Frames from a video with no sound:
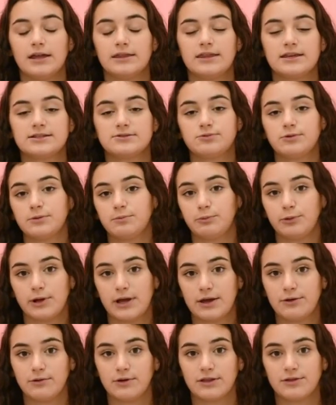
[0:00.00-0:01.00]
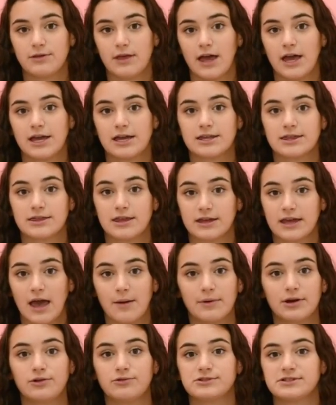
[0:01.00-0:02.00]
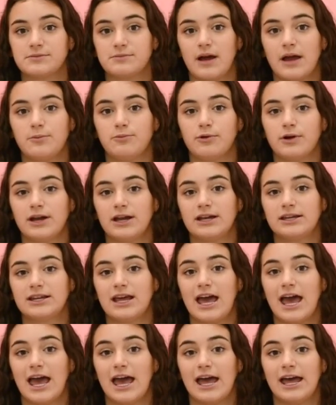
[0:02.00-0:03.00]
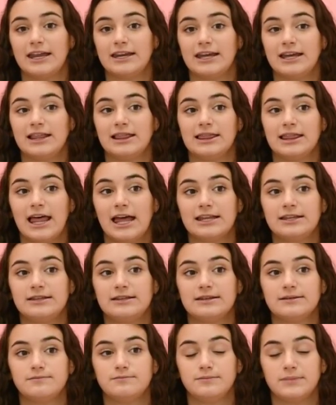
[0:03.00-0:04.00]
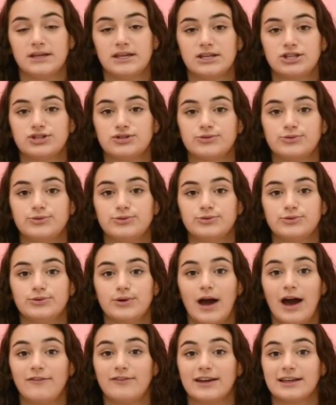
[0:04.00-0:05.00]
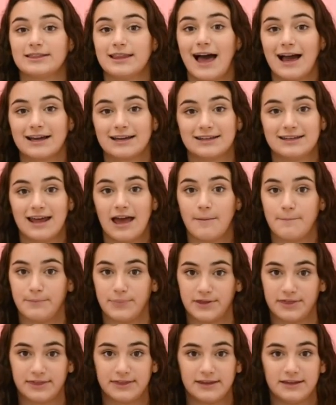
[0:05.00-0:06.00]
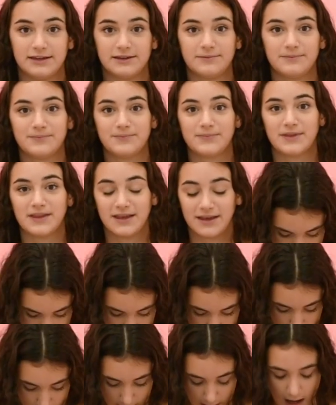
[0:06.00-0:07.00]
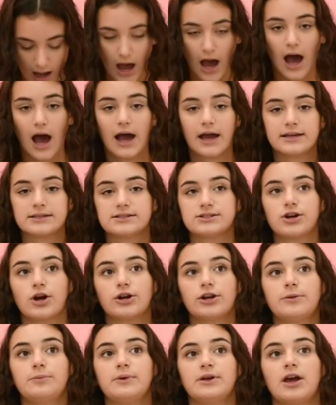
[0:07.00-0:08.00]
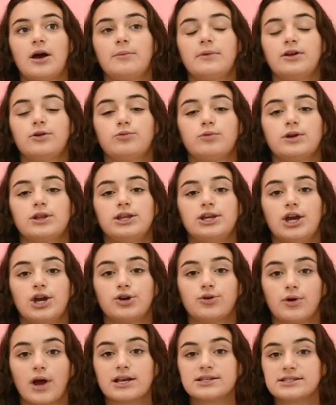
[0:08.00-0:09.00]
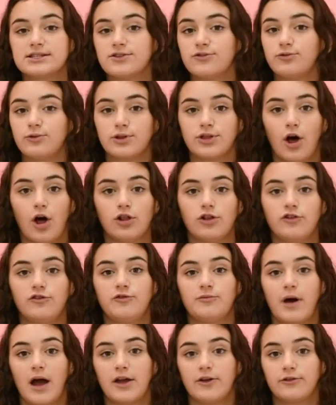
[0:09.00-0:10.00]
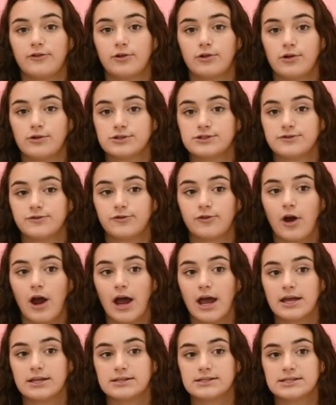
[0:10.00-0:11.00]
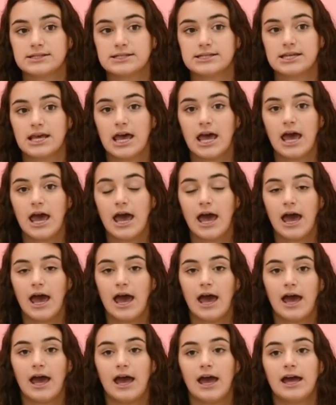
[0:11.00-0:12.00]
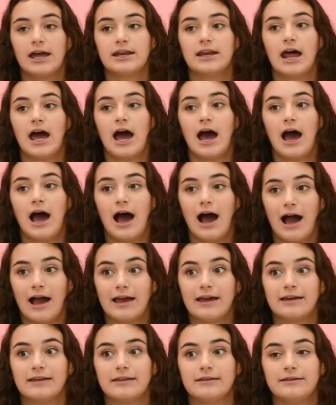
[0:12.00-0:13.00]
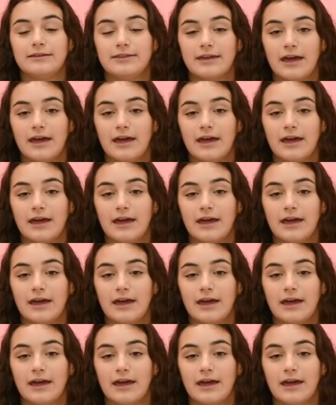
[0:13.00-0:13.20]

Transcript: This would play with the chemicals in my brain, and it led me to having lack in empathy. I started becoming really aggressive with all of my close friends, and I